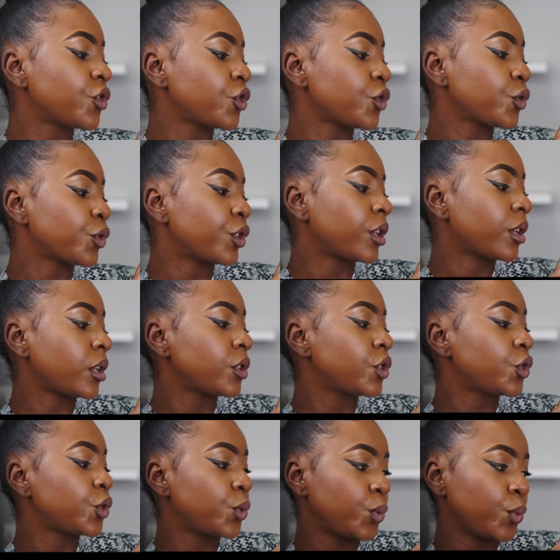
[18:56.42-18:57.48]
Sugar
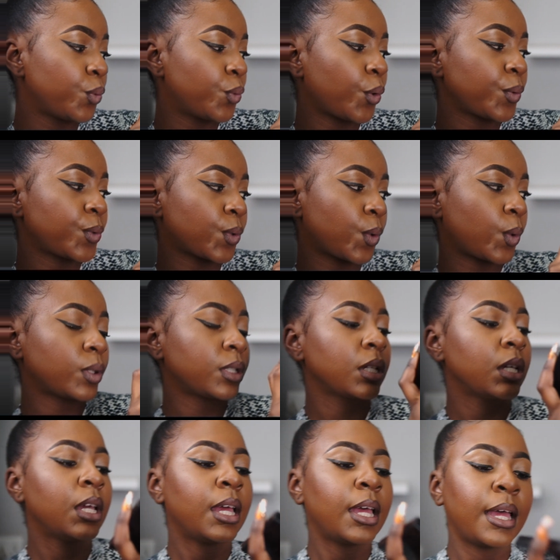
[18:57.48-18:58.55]
2 Rose Gold.
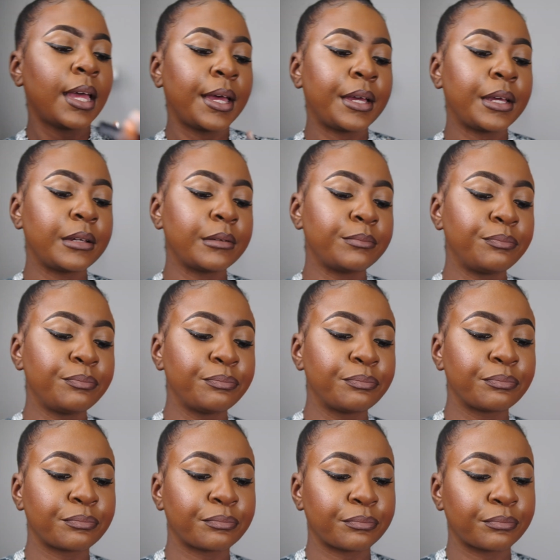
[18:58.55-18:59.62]

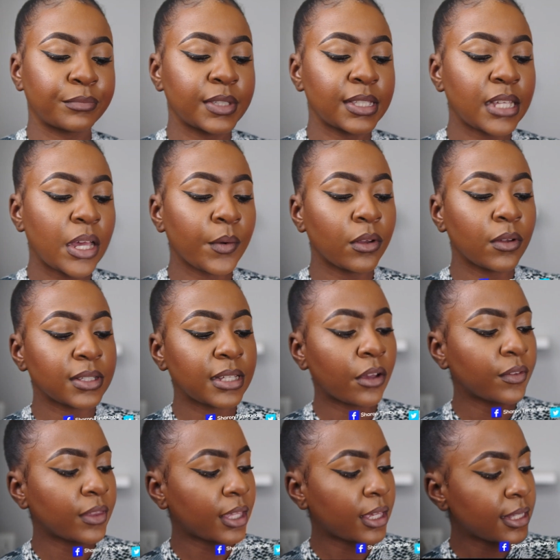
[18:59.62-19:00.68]
This is how it looks like on the